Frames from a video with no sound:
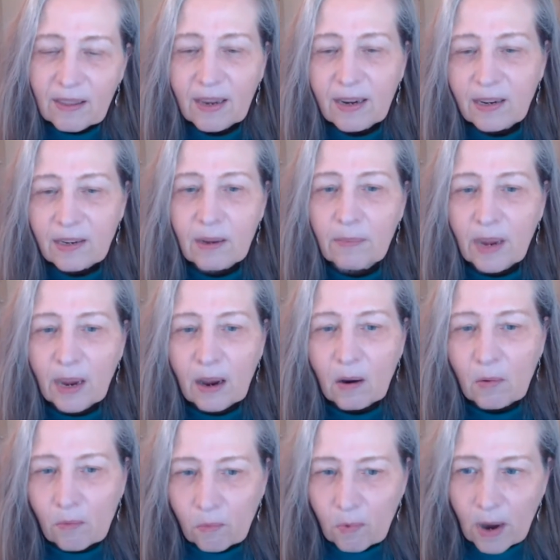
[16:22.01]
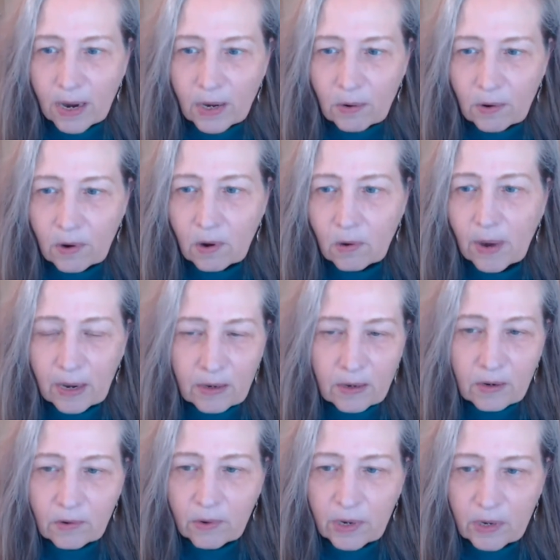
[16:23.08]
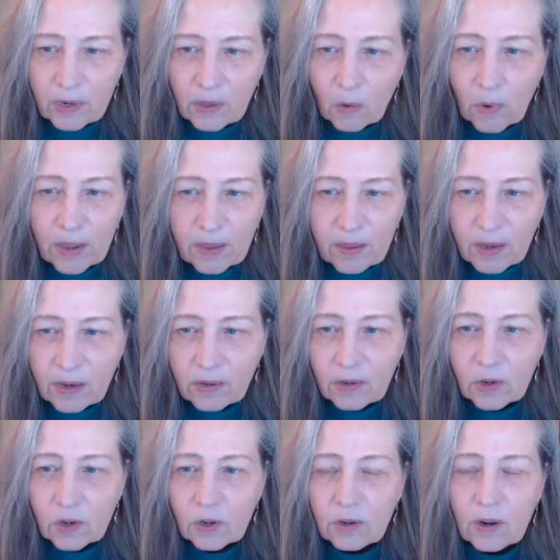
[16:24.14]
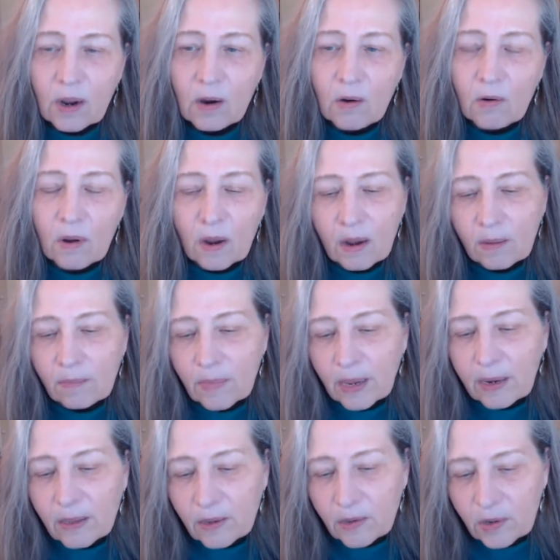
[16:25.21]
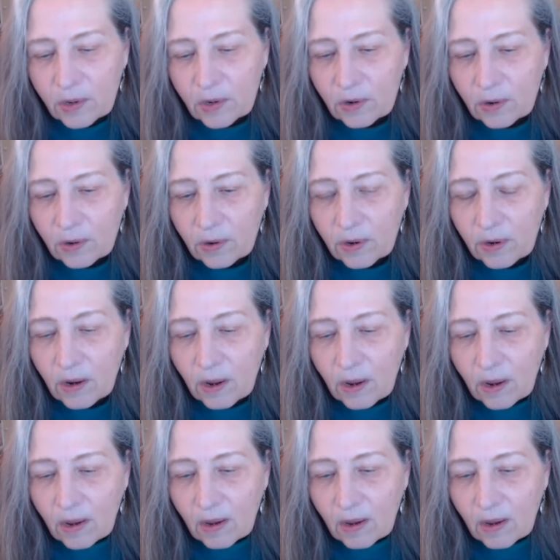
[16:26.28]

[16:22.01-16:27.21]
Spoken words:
that is somehow right or correct, or is the way things that should go? Like in the Sisterhood,